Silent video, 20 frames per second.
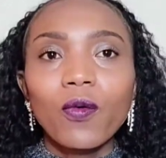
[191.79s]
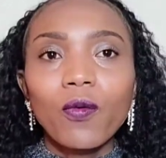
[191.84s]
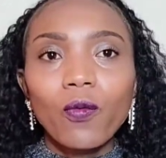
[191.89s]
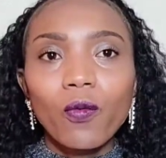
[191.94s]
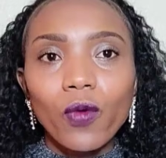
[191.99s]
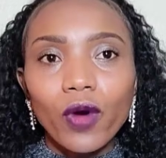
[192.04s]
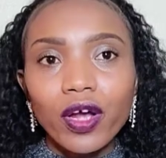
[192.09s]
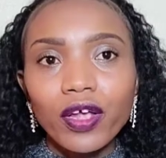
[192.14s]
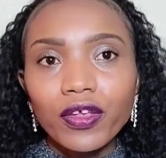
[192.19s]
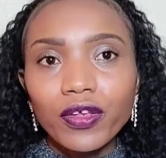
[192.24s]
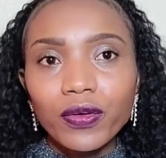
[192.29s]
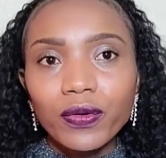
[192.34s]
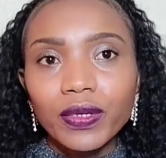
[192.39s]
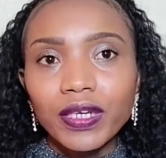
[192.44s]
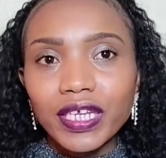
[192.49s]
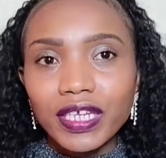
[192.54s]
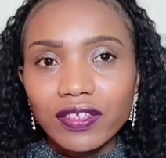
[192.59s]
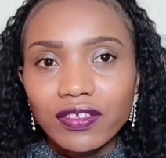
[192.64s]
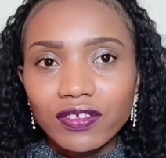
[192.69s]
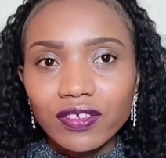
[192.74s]
What you
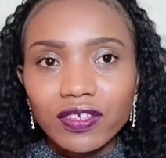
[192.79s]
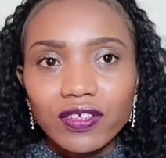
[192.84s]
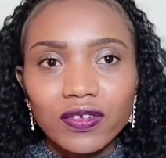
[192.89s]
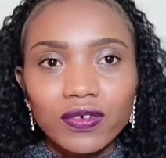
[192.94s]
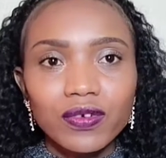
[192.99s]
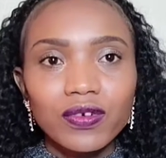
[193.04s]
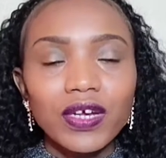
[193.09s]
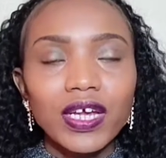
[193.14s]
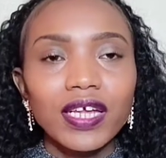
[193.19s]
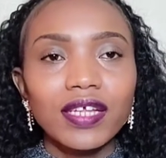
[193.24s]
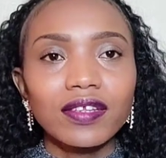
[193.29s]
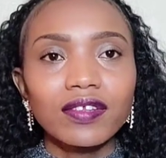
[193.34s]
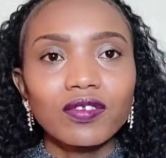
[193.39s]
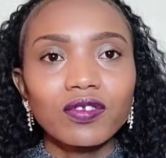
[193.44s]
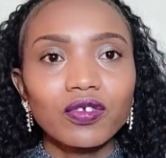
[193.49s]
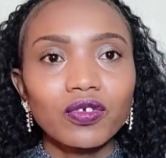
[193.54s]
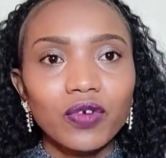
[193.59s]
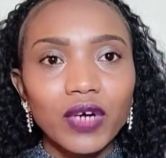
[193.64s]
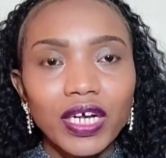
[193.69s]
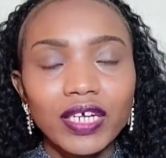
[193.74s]
need to do is
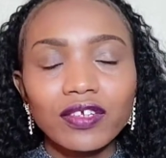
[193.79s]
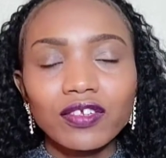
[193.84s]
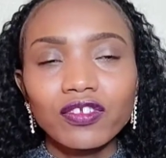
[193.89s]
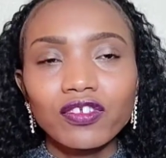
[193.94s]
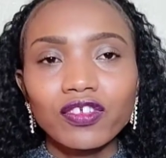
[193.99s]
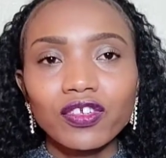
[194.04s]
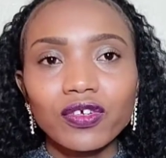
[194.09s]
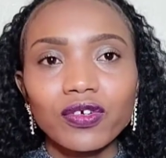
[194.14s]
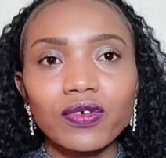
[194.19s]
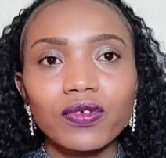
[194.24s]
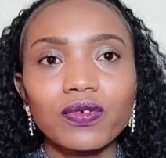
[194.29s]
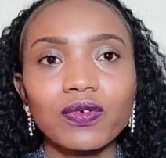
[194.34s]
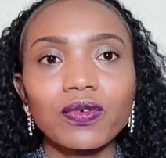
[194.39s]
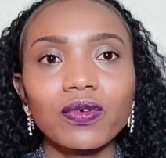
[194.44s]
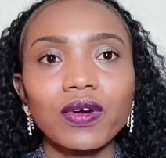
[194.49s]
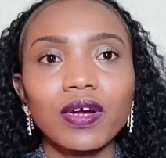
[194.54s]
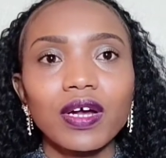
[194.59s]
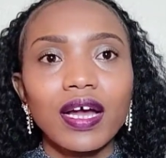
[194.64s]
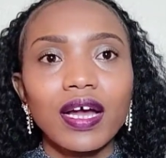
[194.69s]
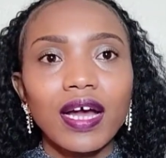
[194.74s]
try to
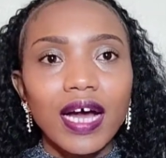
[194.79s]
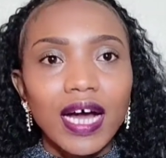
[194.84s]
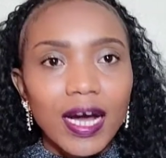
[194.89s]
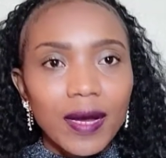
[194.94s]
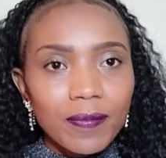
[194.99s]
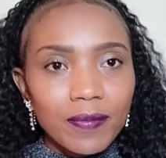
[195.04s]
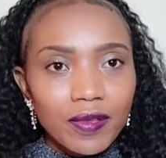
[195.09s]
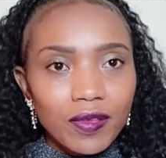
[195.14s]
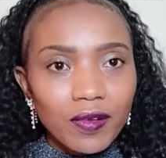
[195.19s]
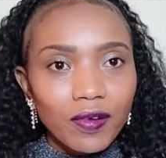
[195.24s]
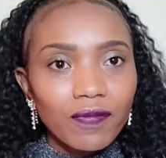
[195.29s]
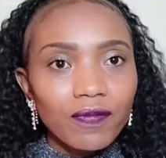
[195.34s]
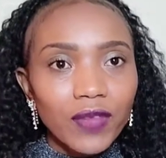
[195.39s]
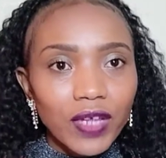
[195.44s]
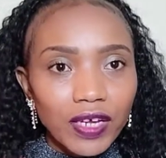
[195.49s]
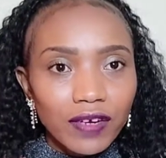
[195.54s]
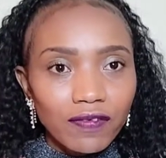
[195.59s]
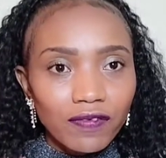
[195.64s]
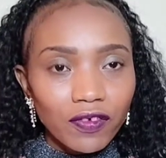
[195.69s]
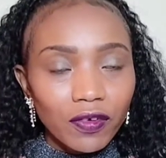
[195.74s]
absorb the
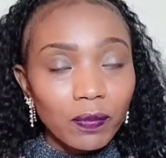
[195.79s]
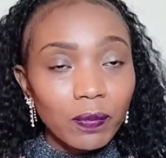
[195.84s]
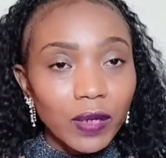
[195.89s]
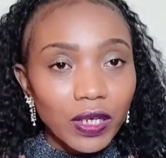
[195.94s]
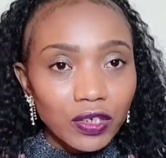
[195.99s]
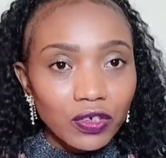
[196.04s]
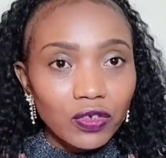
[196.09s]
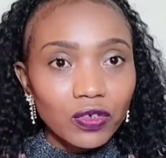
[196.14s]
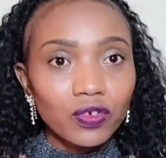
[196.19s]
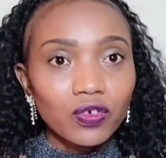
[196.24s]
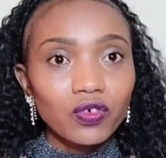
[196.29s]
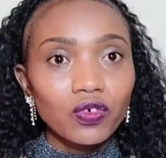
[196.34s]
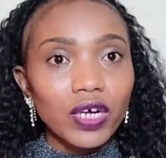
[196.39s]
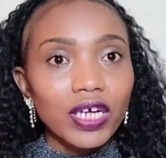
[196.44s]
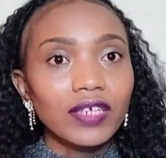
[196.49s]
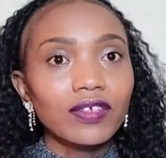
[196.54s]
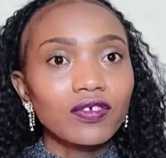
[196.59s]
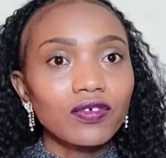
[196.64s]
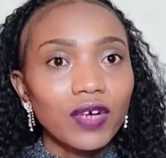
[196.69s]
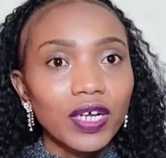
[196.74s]
information, try
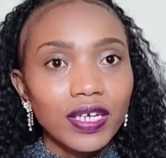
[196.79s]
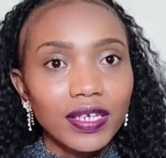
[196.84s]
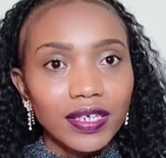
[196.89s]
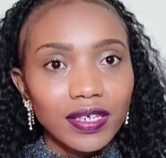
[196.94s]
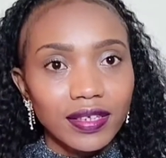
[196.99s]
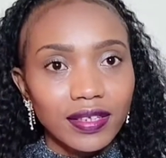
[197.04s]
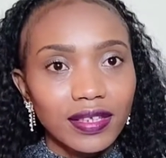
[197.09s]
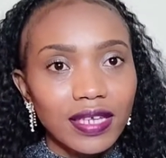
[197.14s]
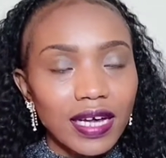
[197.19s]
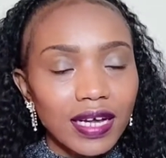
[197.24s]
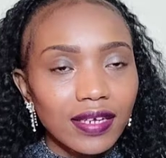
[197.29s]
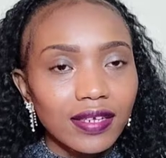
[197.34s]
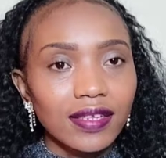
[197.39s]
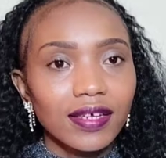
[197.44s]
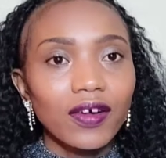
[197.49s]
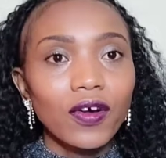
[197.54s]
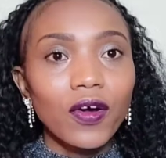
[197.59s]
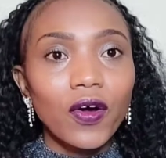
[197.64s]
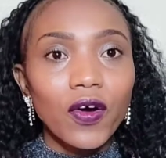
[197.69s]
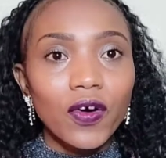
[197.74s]
to understand the
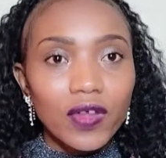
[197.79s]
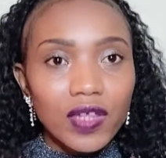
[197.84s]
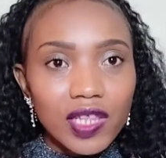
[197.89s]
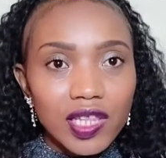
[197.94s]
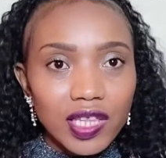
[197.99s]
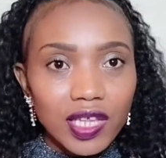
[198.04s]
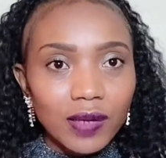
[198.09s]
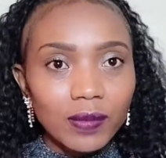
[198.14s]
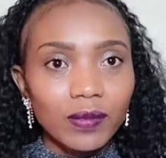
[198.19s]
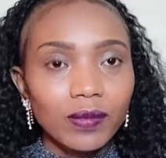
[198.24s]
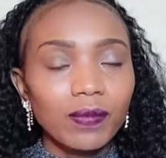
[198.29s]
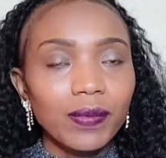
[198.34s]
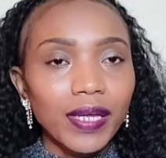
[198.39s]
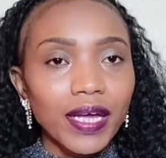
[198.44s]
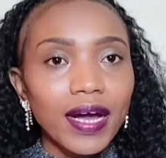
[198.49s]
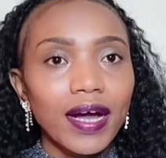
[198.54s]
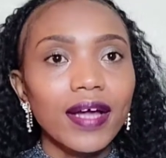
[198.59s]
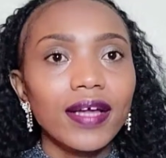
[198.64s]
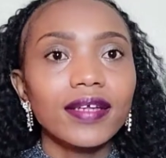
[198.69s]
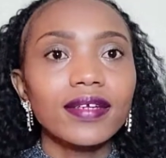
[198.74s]
concept
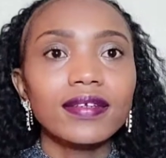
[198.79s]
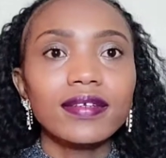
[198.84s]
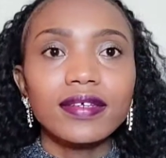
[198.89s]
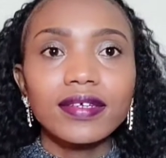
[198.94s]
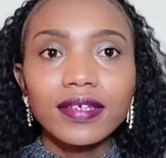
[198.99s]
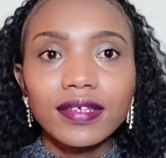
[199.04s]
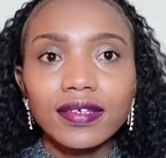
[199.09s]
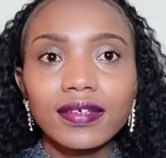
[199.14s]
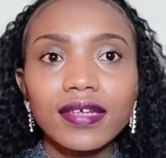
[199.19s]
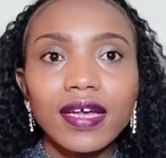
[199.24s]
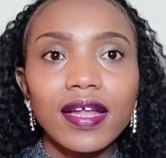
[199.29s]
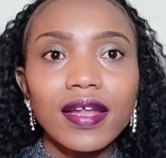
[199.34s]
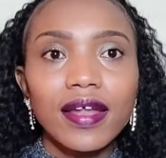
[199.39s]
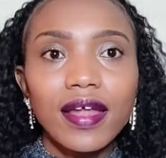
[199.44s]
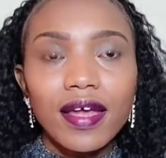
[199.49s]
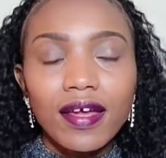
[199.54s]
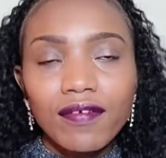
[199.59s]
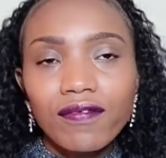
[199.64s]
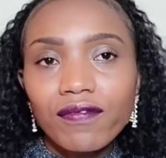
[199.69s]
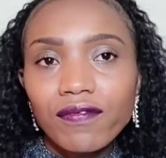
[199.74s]
behind each and
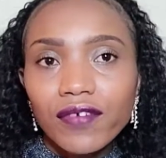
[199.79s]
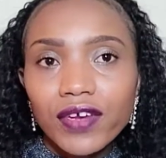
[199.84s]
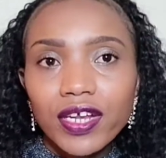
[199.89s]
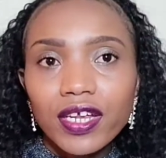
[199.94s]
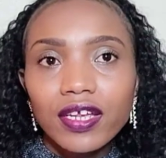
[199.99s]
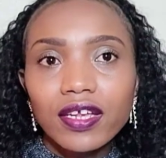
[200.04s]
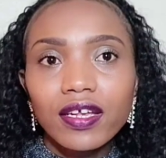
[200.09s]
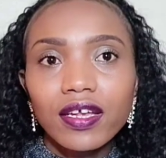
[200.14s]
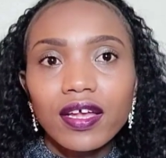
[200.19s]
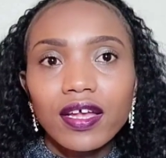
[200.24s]
every